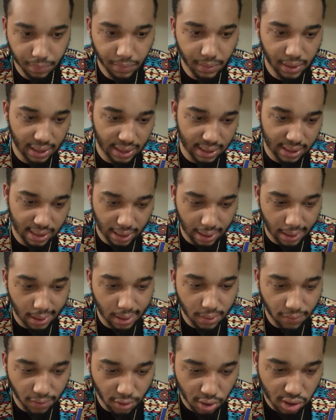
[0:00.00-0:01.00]
And it
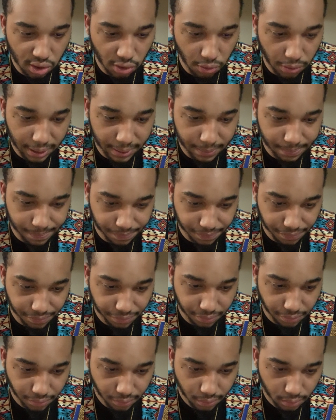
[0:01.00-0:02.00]
says, verse 3,
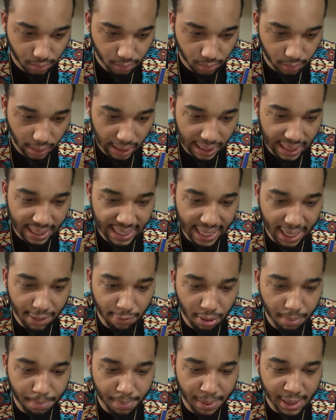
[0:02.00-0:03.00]
and they
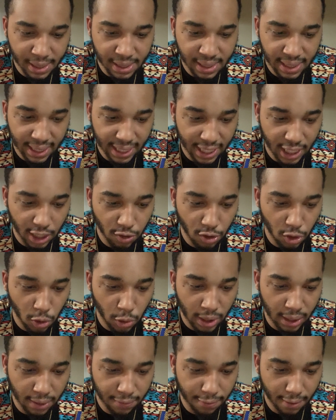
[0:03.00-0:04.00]
repenting and
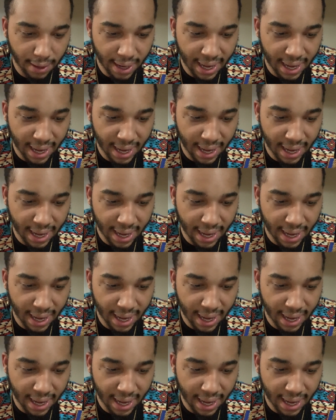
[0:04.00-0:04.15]
groaning for